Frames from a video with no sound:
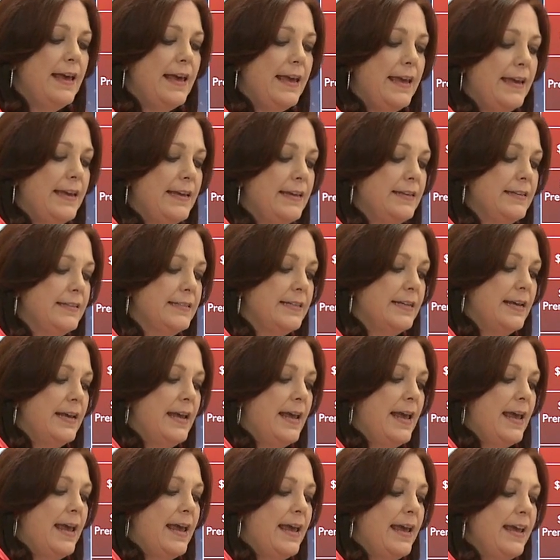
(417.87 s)
And
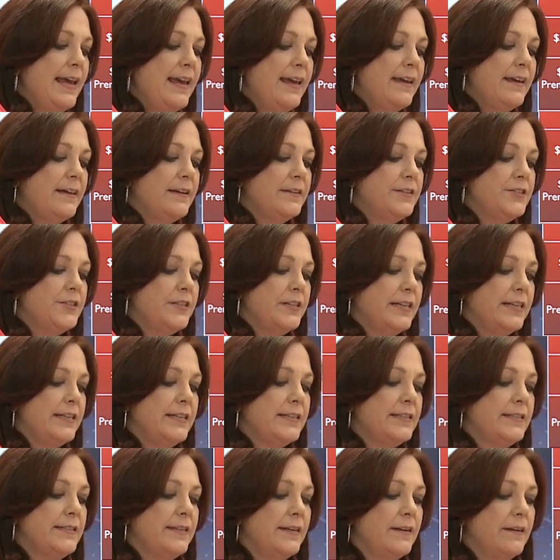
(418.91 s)
Edge
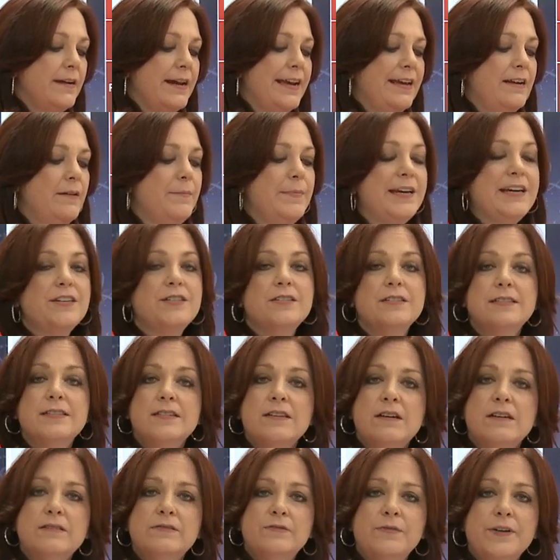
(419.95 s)
is their animation
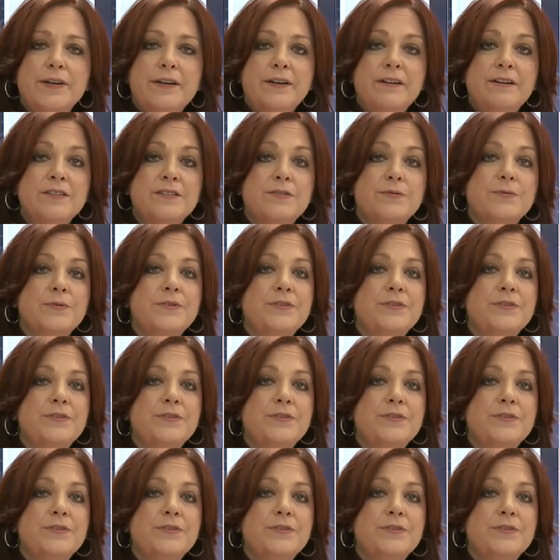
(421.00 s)
software. It's